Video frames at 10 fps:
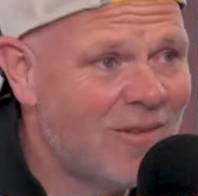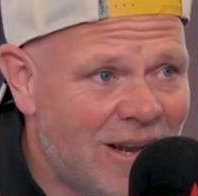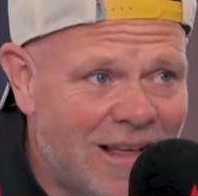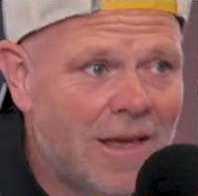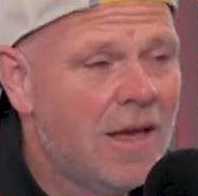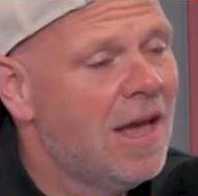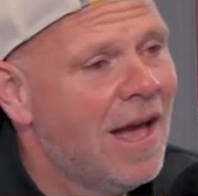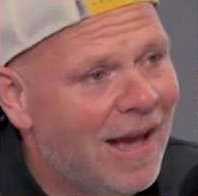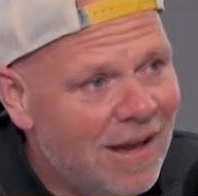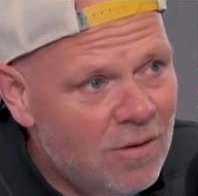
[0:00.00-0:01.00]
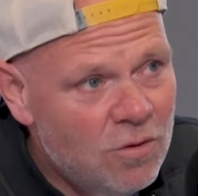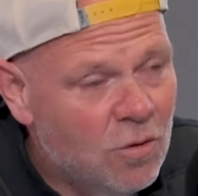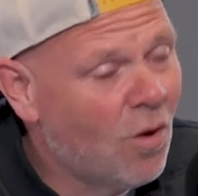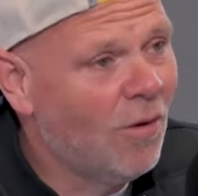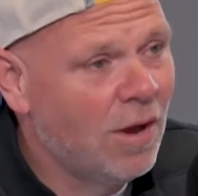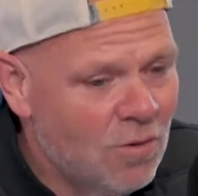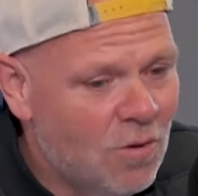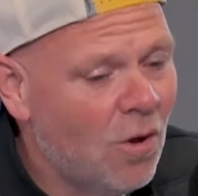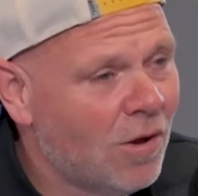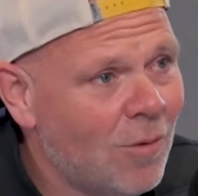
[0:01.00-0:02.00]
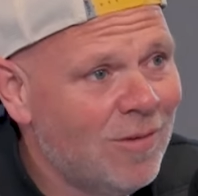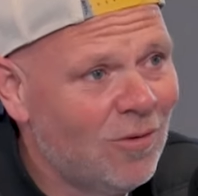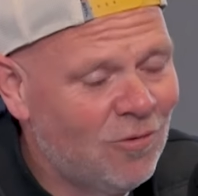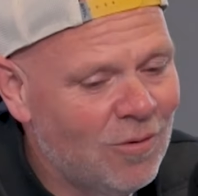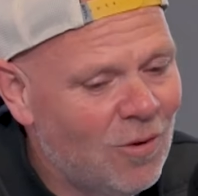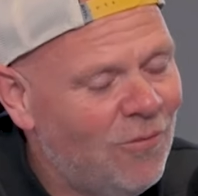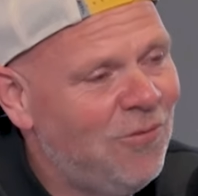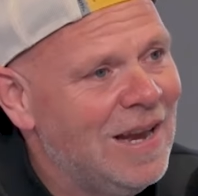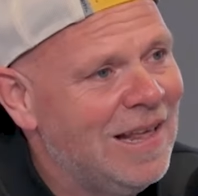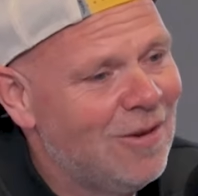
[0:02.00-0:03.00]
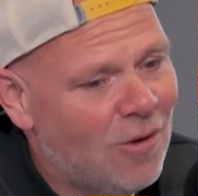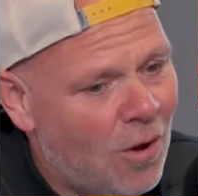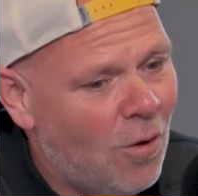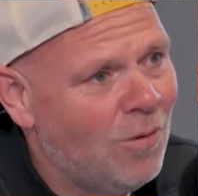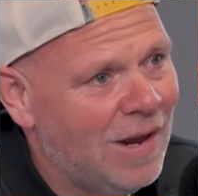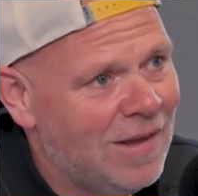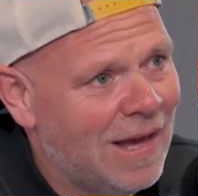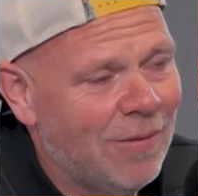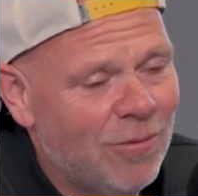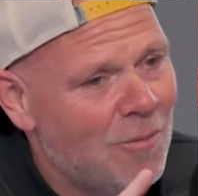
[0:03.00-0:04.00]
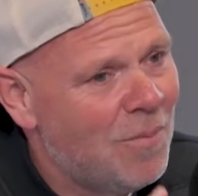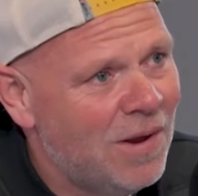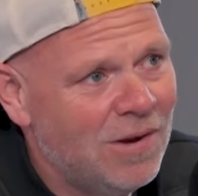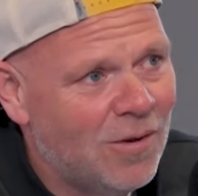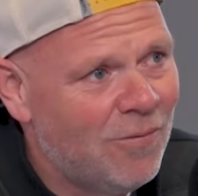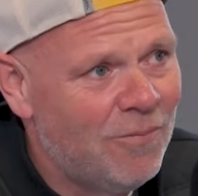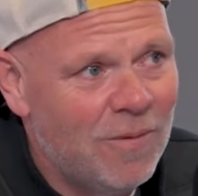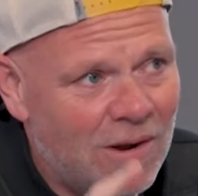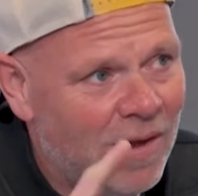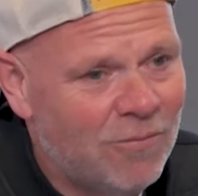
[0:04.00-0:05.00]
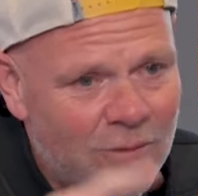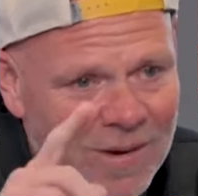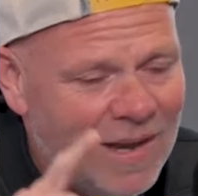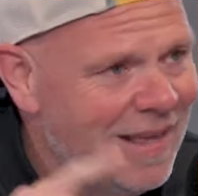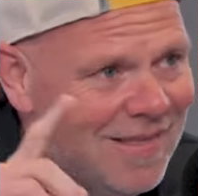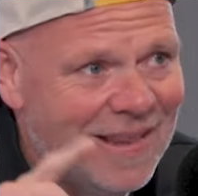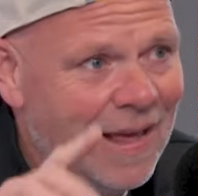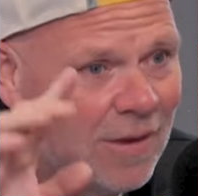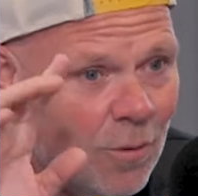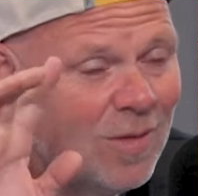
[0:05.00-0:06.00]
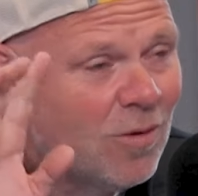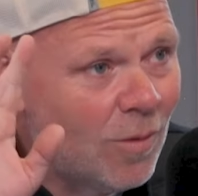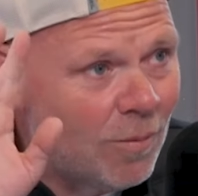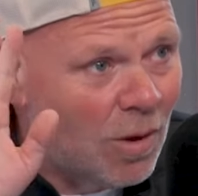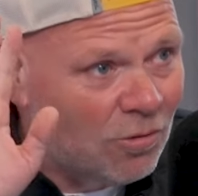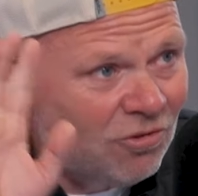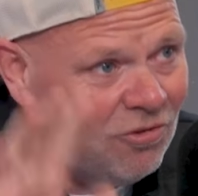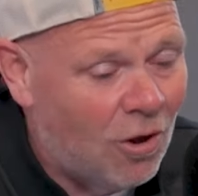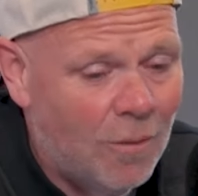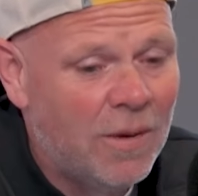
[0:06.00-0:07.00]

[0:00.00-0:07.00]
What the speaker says: Yeah. Is it like, you've got to go into the shop, you've got to feel it, you've got to hold it in your hand. Don't buy a knife like from an internet. Go into a shop.